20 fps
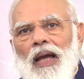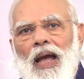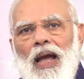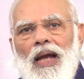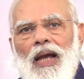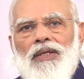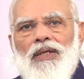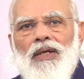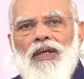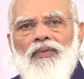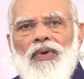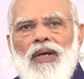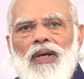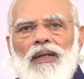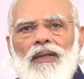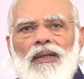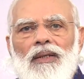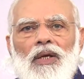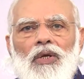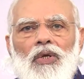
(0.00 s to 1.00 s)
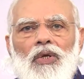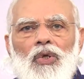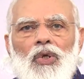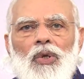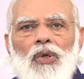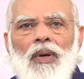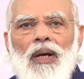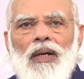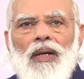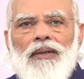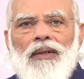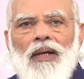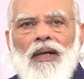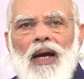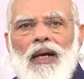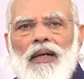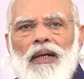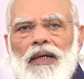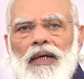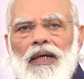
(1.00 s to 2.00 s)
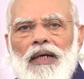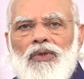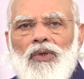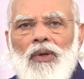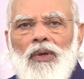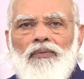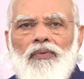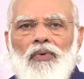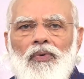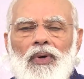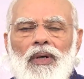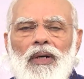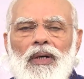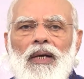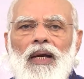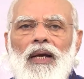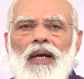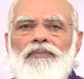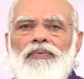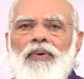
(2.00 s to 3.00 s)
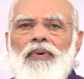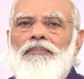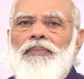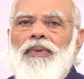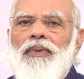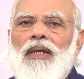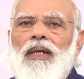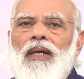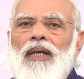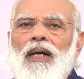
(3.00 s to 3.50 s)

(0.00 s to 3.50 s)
achieving the renewable targets of 450